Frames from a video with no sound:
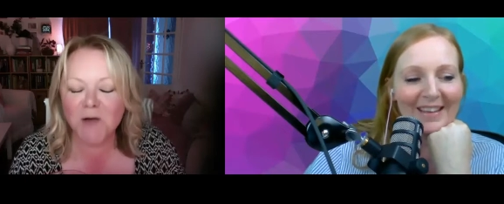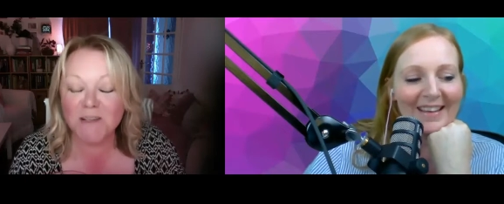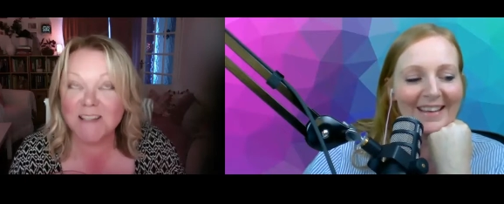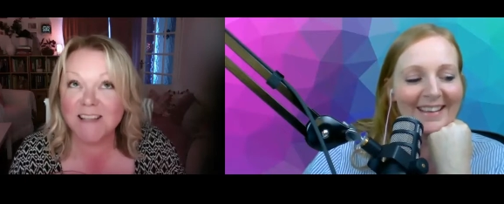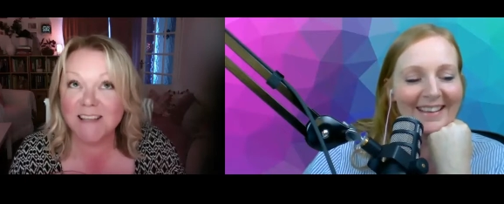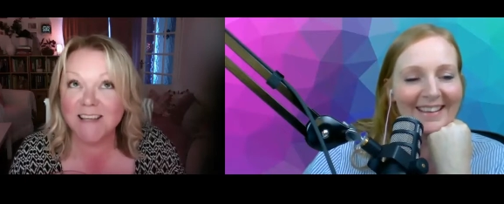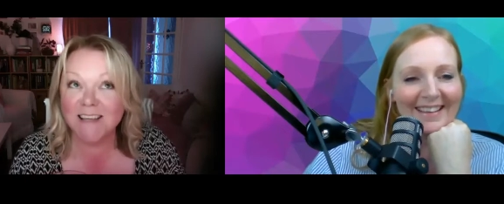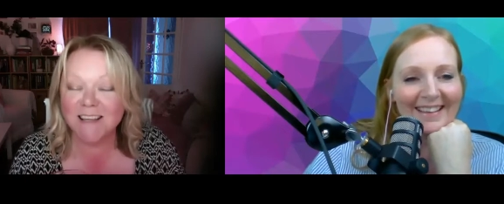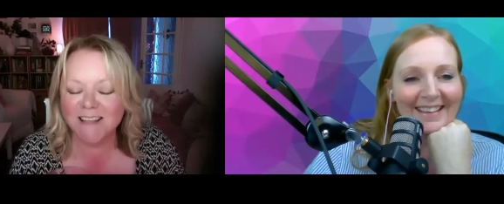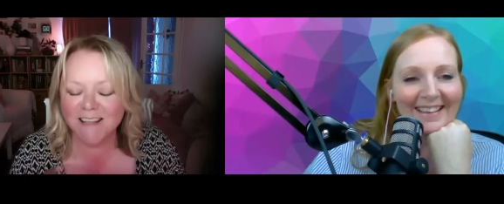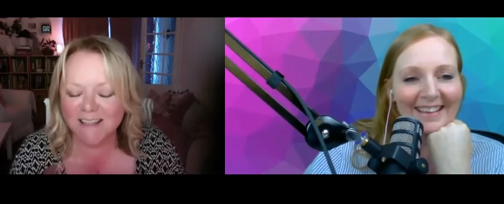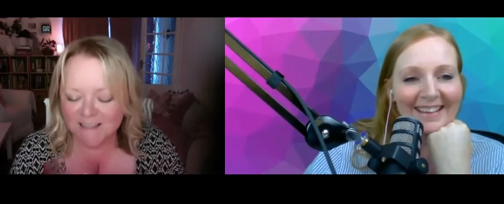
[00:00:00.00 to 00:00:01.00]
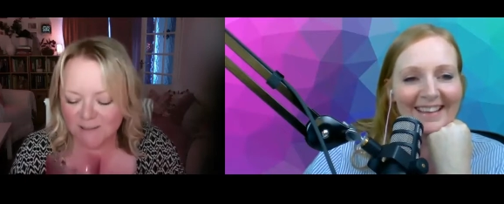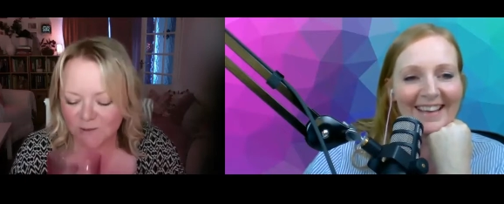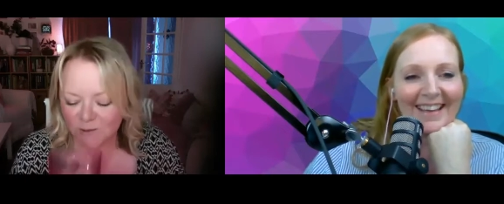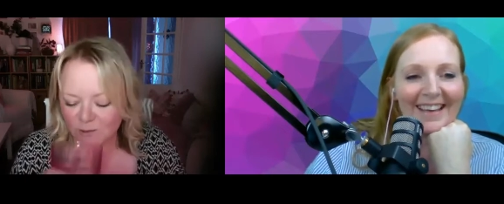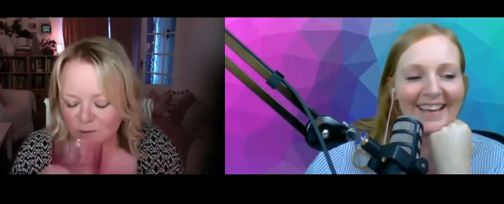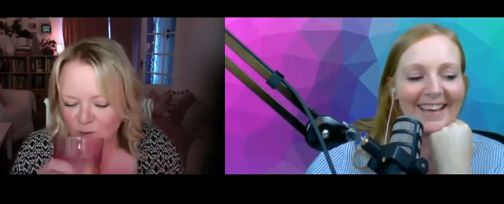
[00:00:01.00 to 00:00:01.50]
Speaker 1: thinking,
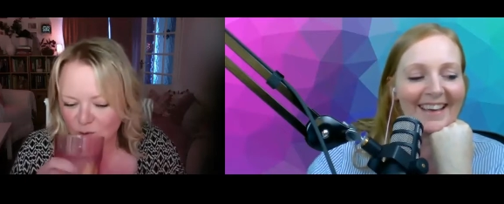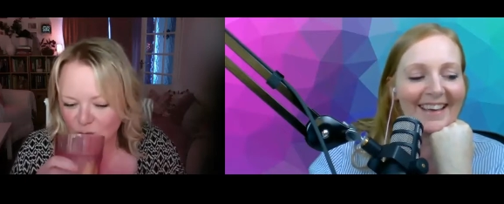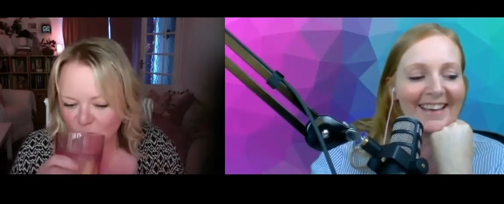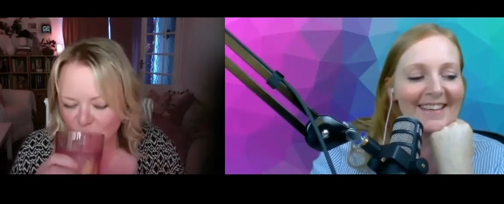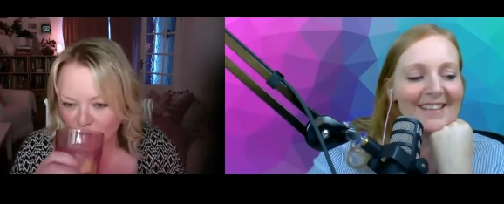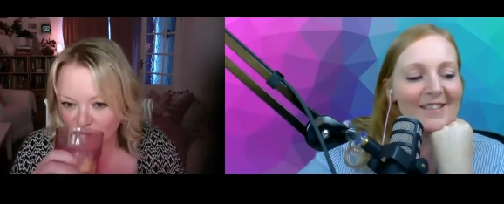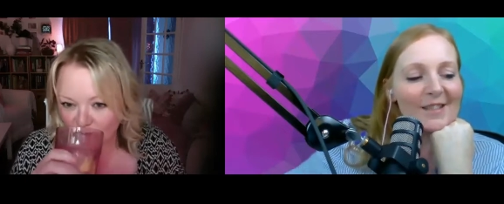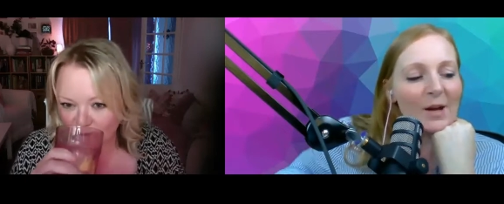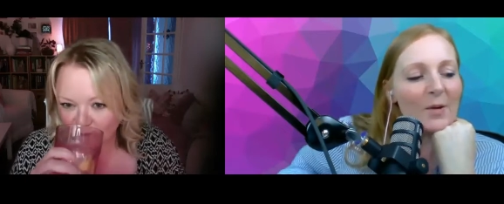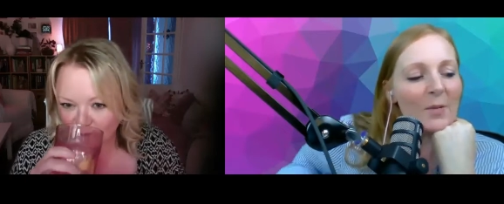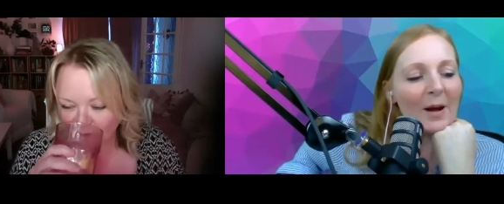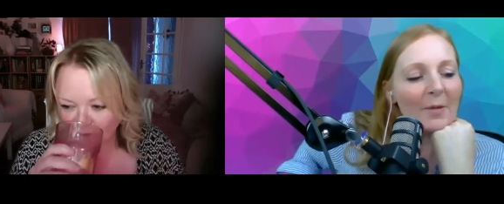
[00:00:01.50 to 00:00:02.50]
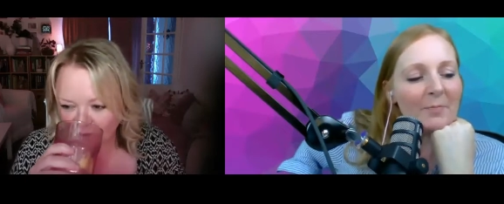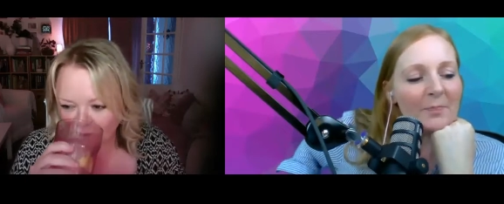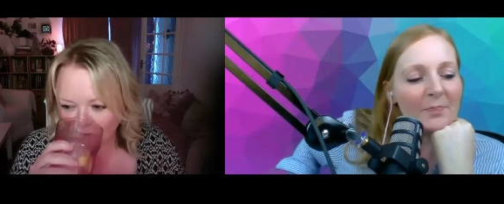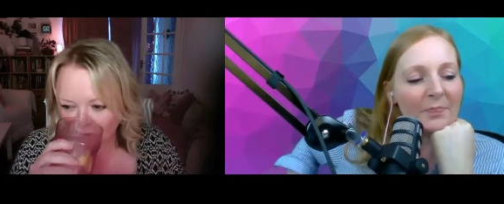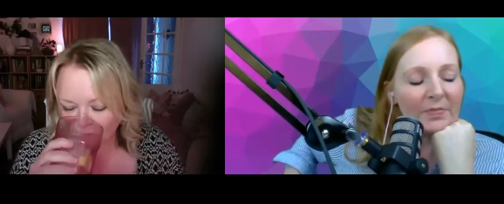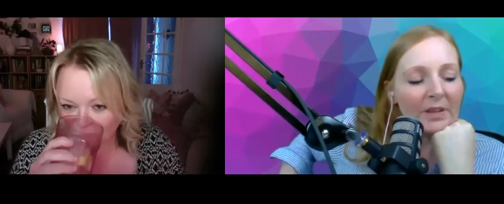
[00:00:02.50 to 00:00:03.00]
yeah so
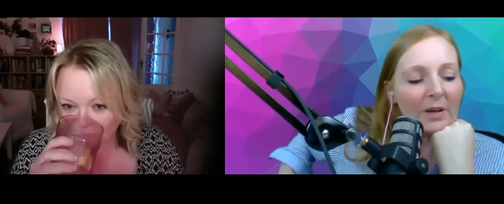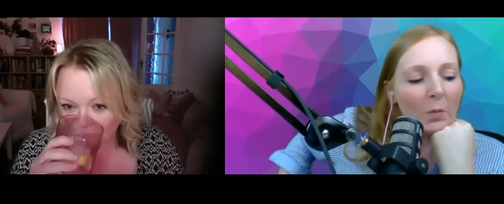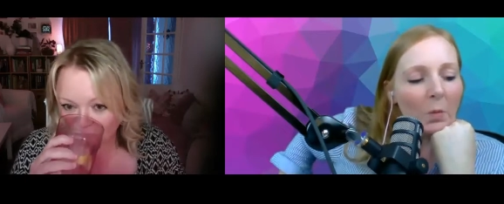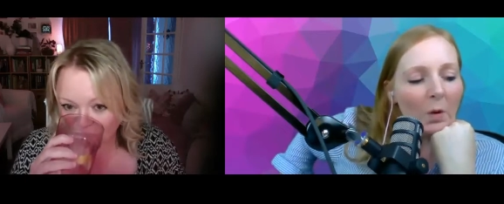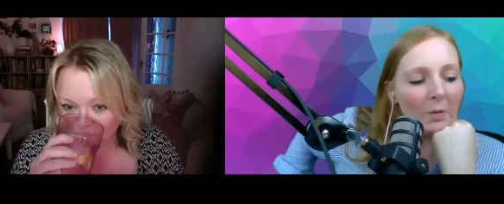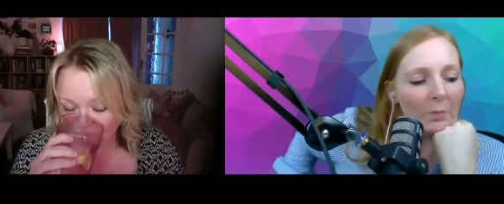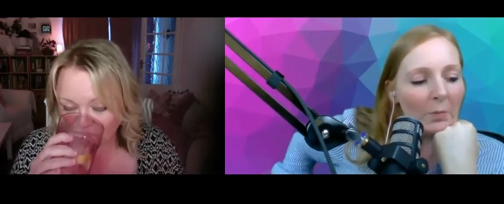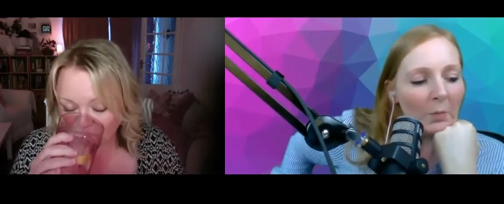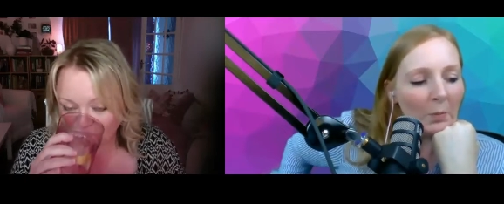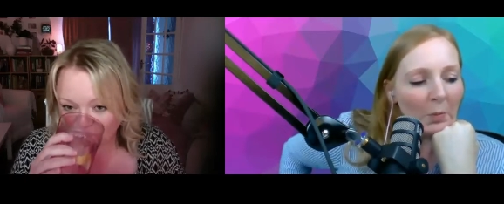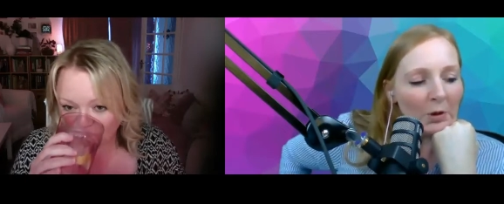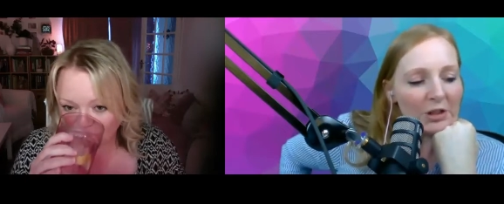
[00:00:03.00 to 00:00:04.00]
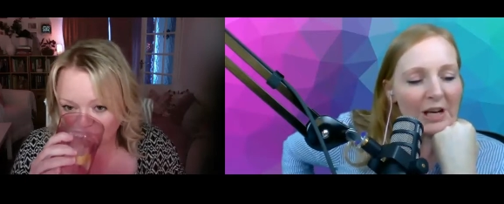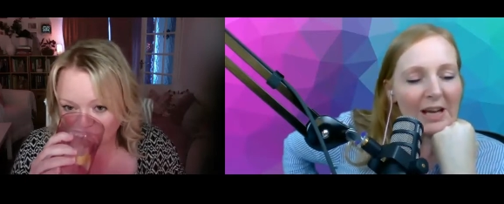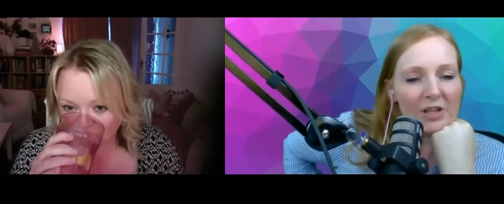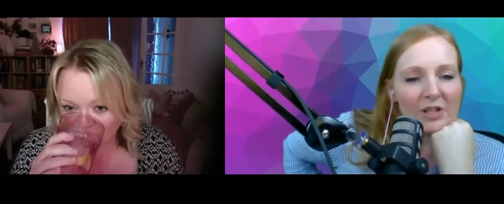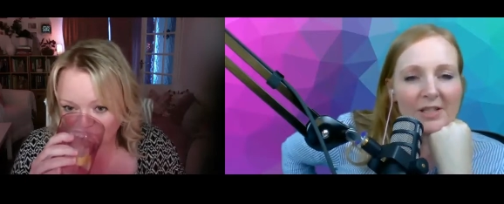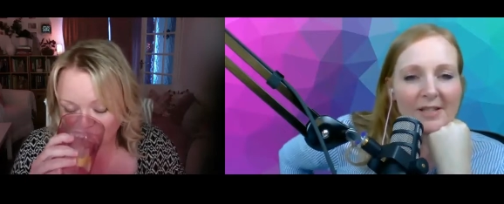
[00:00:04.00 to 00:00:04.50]
um what what
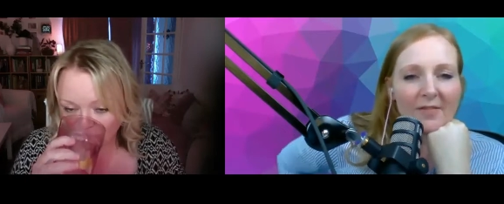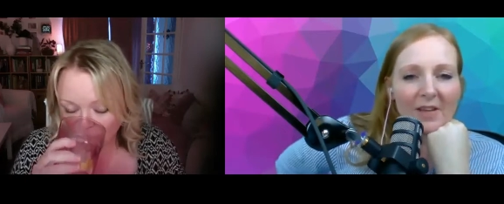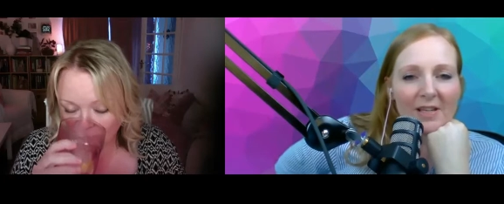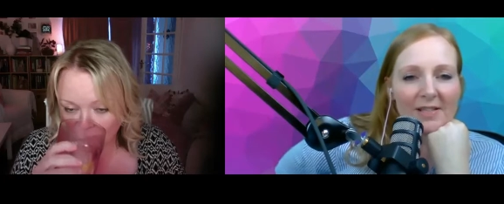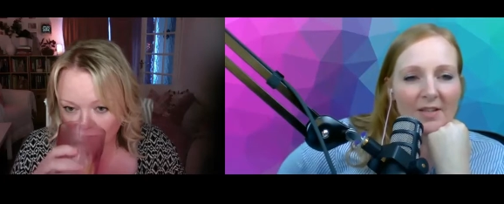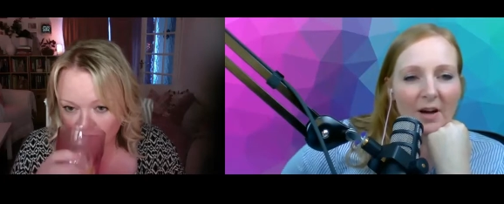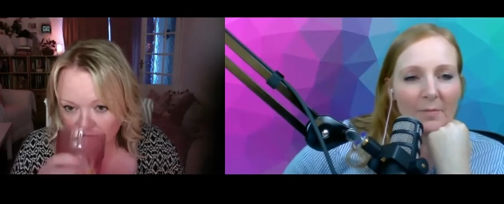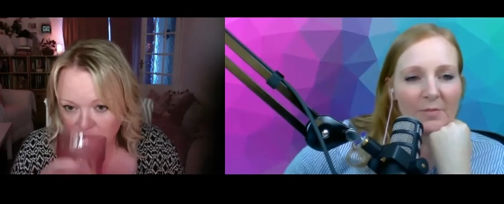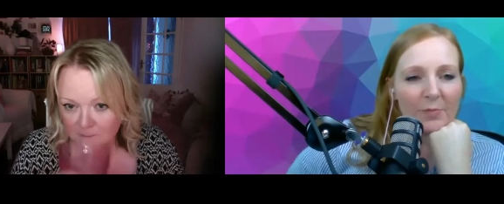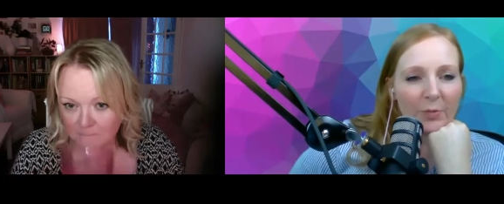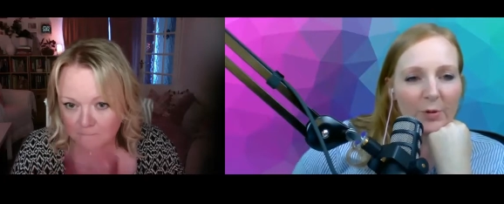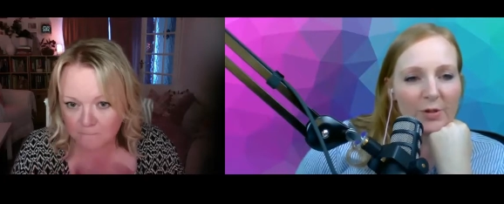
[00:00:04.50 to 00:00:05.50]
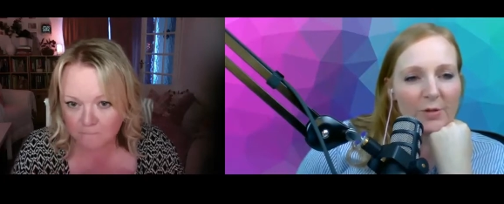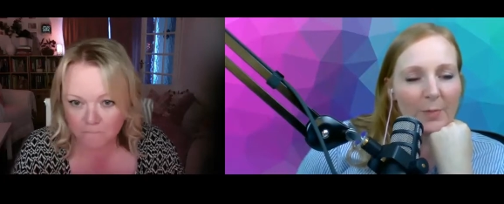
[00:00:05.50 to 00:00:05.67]
changes have these times brought